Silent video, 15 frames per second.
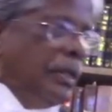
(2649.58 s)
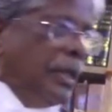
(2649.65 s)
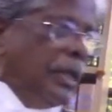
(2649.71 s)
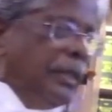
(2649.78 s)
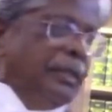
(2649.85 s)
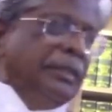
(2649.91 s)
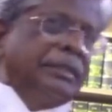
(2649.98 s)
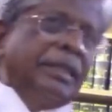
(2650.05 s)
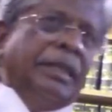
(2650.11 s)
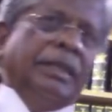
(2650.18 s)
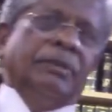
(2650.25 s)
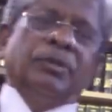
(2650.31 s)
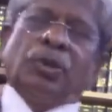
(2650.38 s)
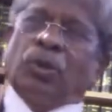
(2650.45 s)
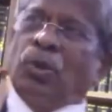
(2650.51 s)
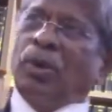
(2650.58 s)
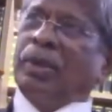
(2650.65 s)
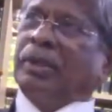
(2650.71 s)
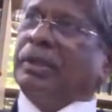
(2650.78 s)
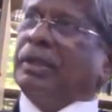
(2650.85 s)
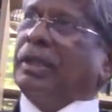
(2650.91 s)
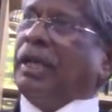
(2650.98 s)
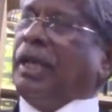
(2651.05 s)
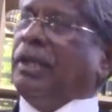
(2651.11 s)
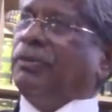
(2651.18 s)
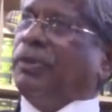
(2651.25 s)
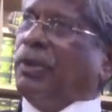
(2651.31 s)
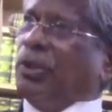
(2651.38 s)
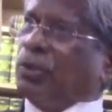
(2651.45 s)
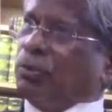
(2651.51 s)
On the side of the road, I
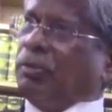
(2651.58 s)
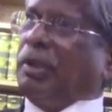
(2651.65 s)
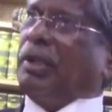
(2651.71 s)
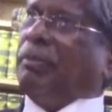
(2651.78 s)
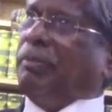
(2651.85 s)
found a small